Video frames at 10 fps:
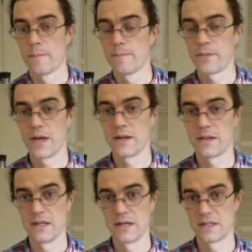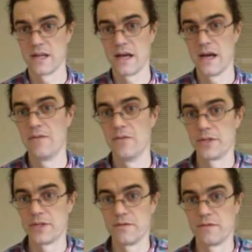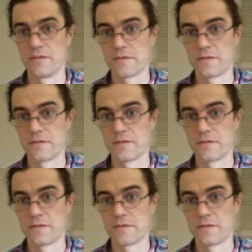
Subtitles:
you got to think that's an average of